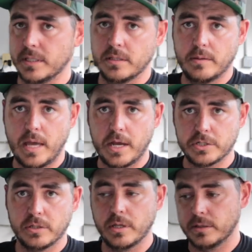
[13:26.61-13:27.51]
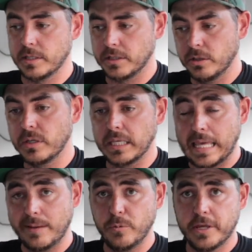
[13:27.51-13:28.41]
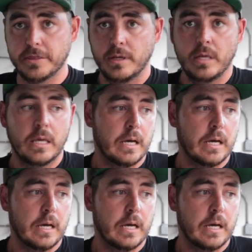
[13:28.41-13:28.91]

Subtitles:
that the unit came with,